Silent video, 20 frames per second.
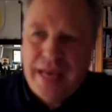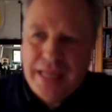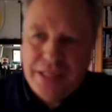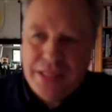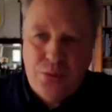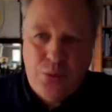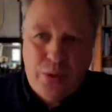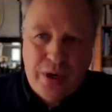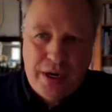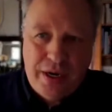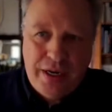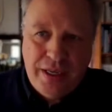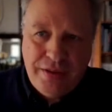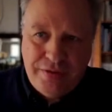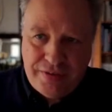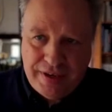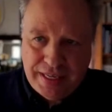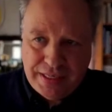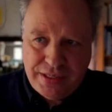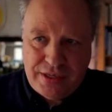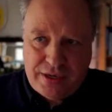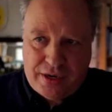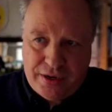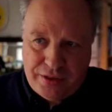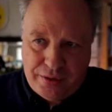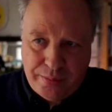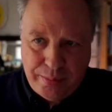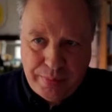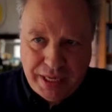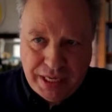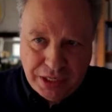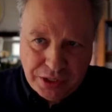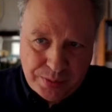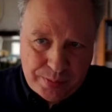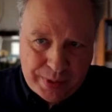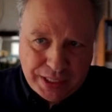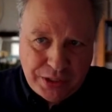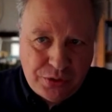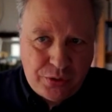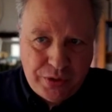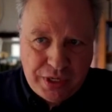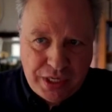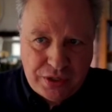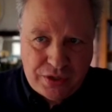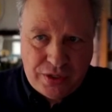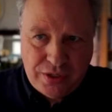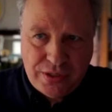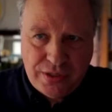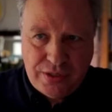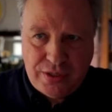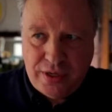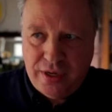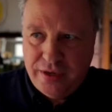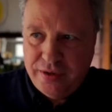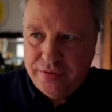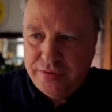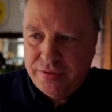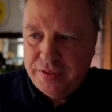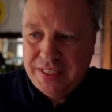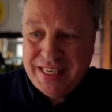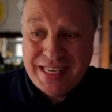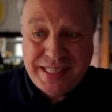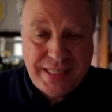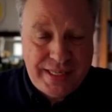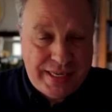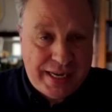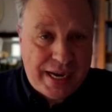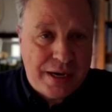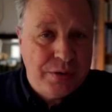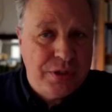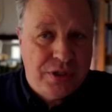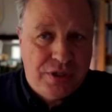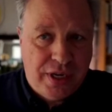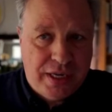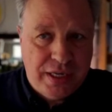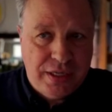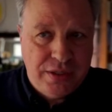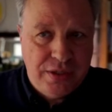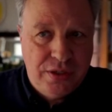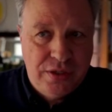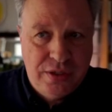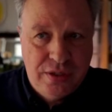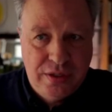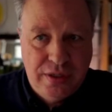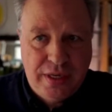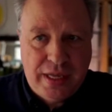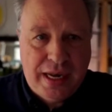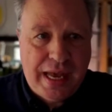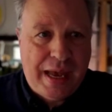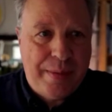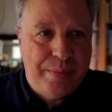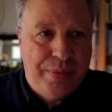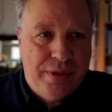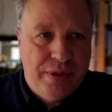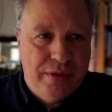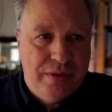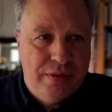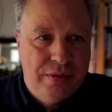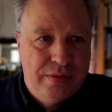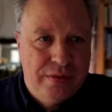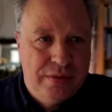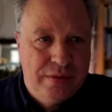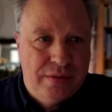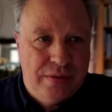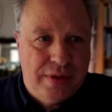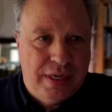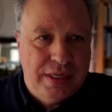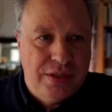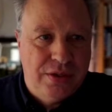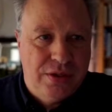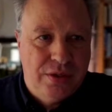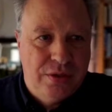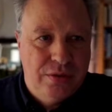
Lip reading: that's where events are the biggest petri dishes of testing out change can happen, right?